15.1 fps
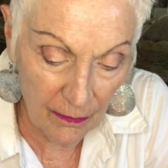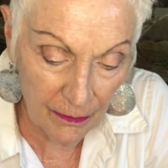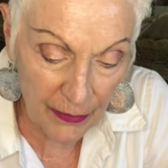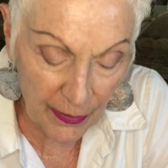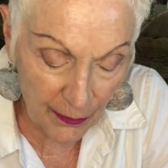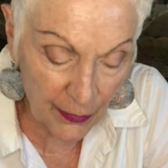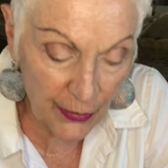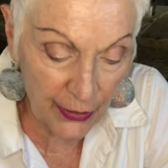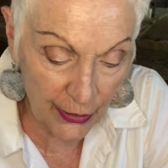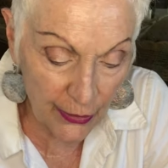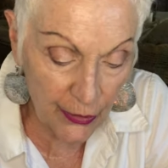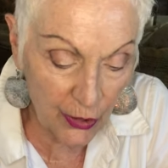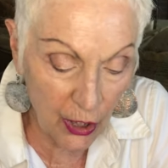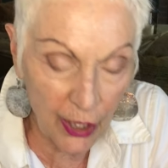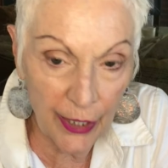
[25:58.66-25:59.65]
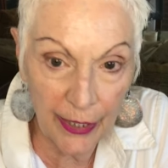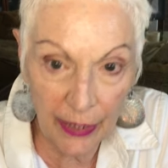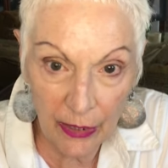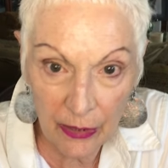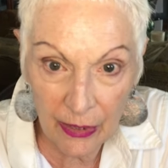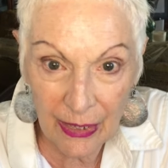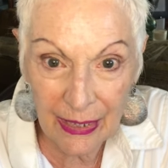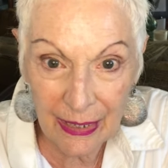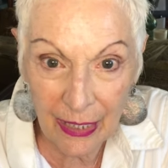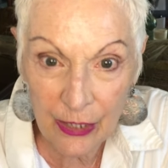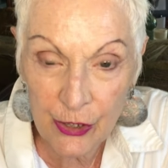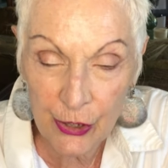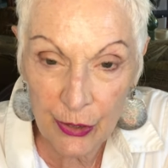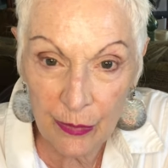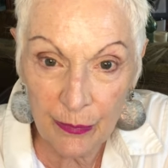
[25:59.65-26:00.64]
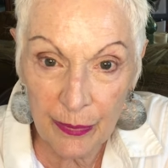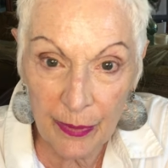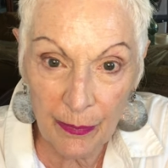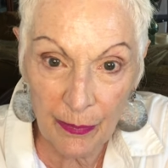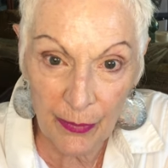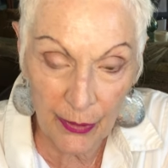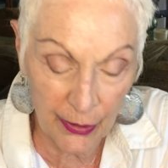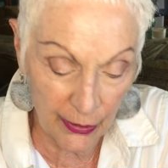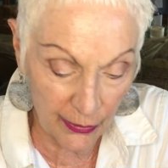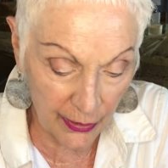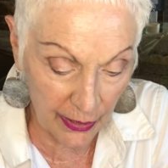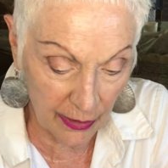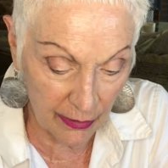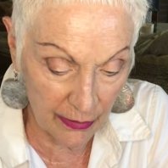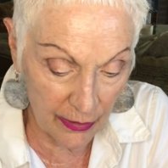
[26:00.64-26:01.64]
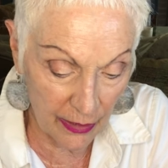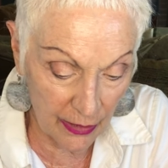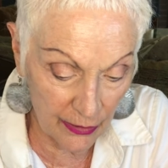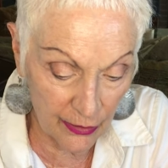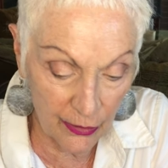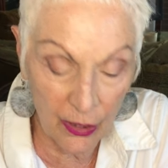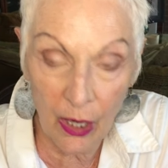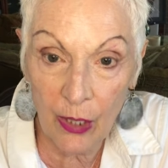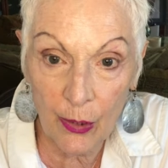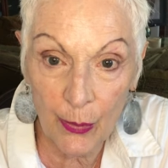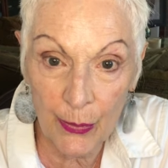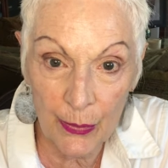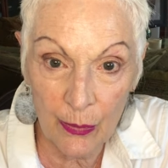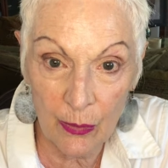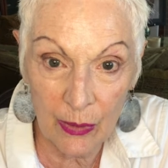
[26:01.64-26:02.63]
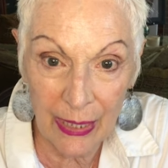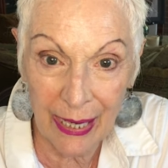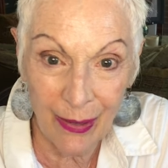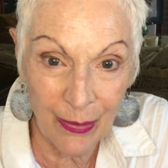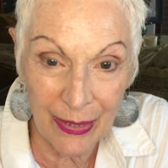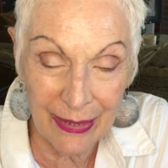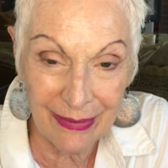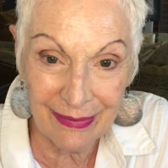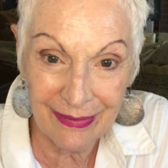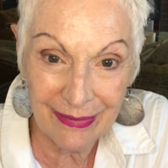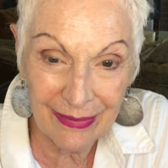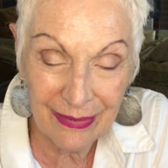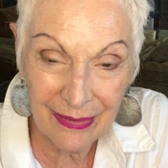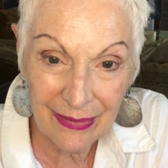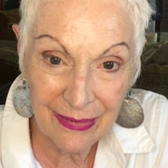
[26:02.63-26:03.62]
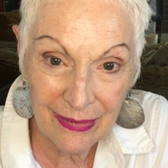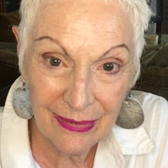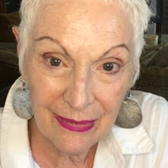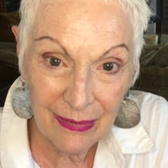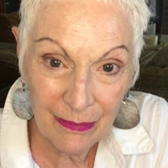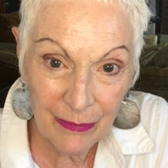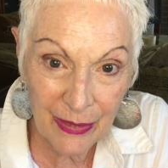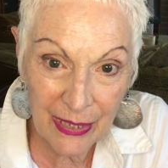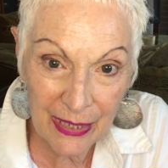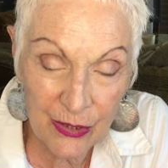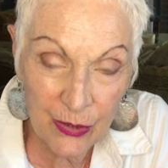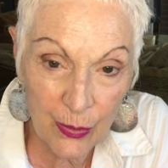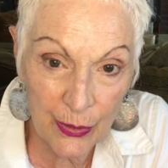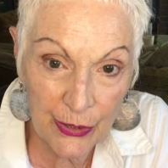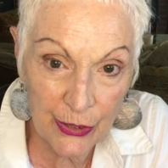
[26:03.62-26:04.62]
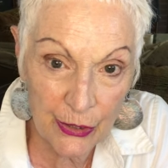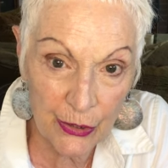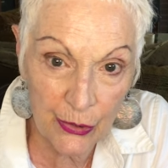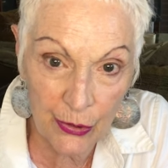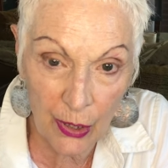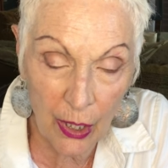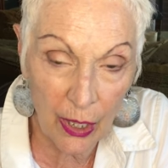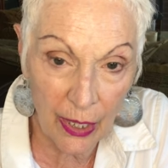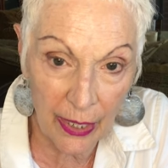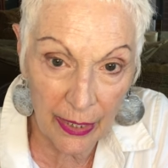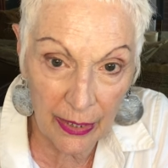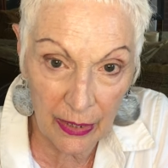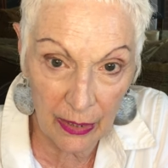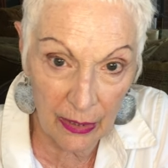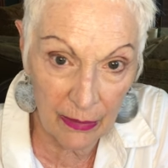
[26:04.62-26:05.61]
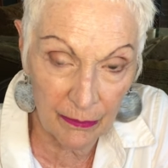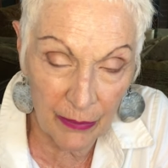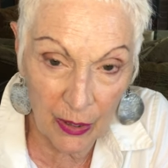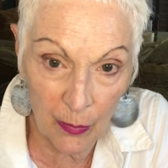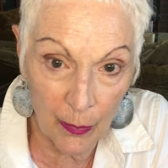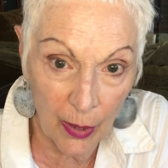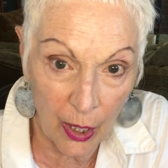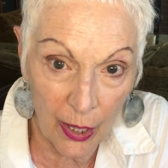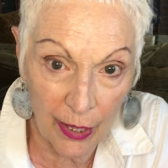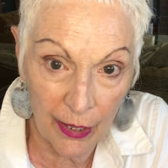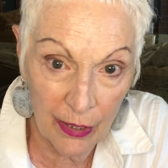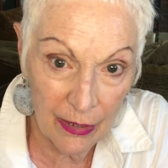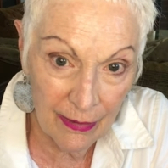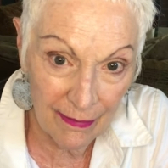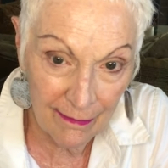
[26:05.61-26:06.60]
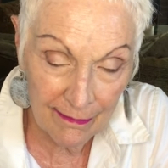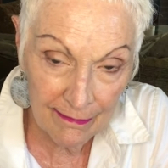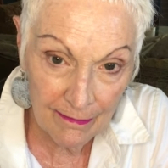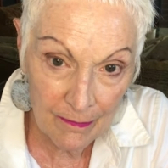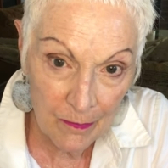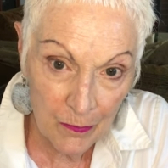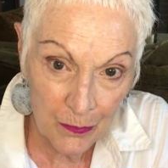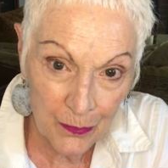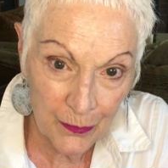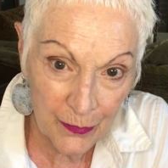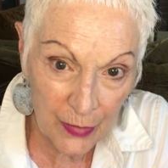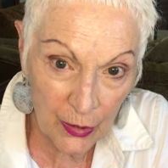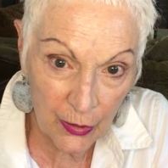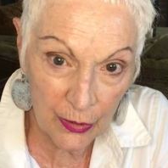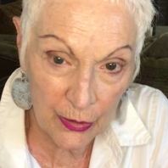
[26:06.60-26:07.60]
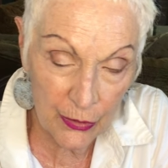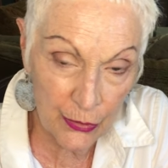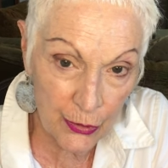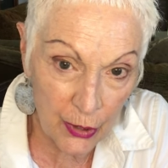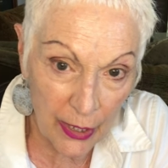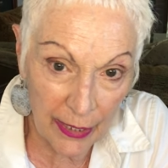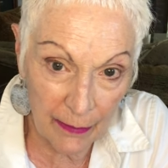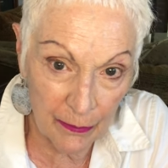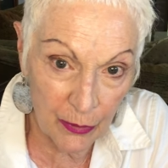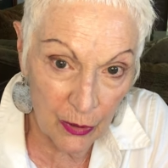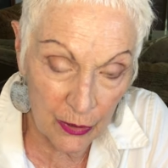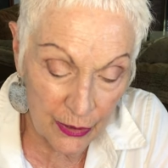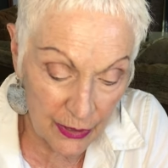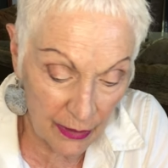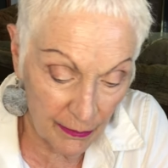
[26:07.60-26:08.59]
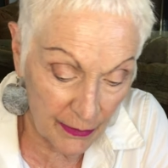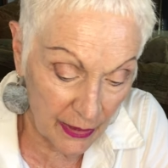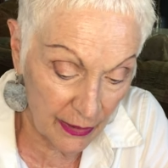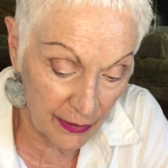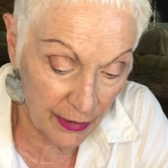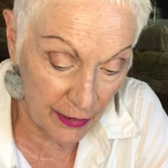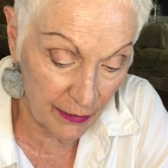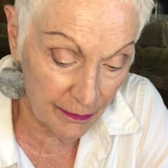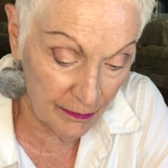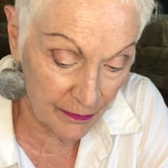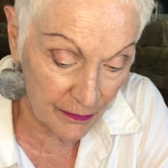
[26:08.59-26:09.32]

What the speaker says: people that are guarding the election, people that are counting it, they're not going to allow it. But going to try, he and Bill Barr. They're going to try to pull something there.